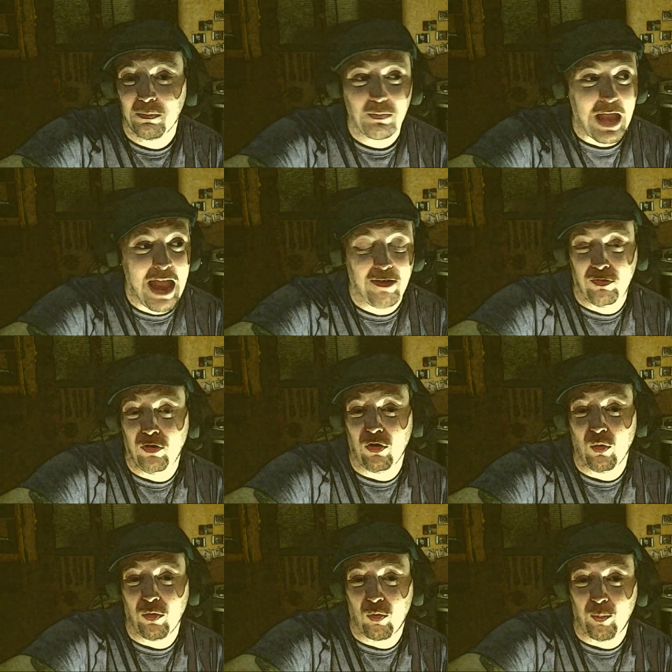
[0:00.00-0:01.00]
has to
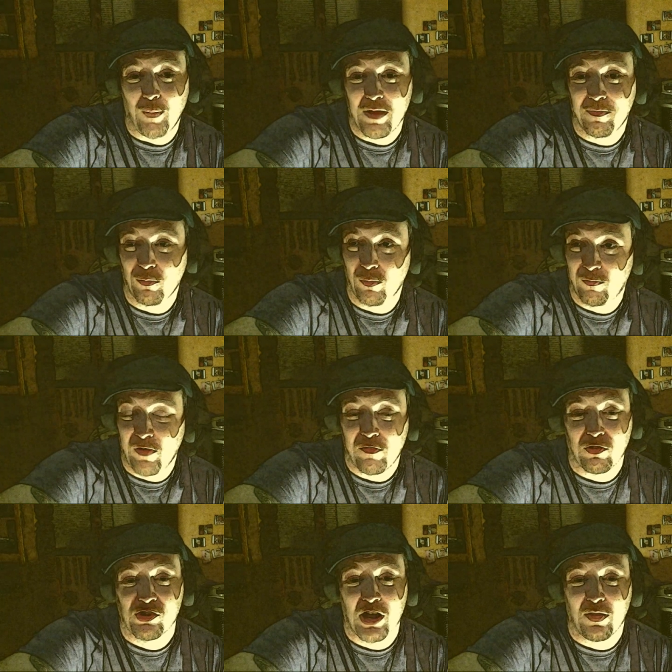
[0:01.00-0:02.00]
do with my
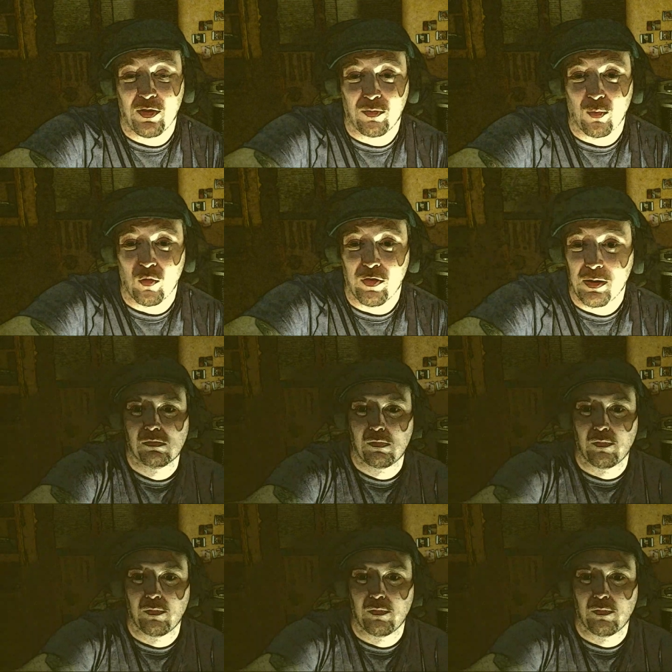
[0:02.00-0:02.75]
favorite shot in this movie.